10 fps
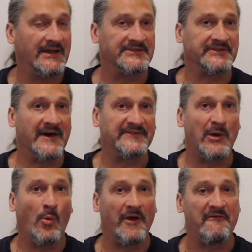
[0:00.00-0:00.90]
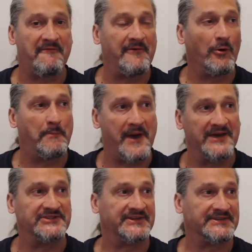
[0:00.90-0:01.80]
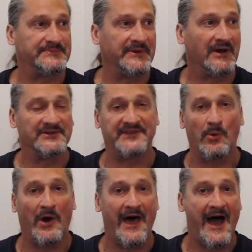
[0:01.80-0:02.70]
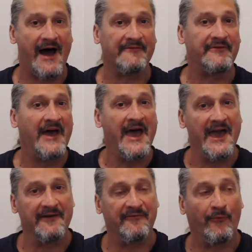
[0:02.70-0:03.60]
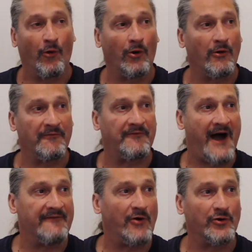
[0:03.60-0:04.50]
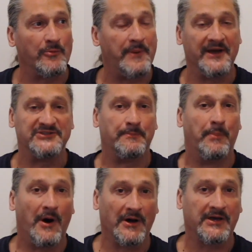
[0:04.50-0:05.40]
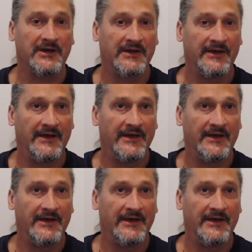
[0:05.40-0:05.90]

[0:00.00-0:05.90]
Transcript: It's like they want to fill pages because they want to have a four or five hundred page book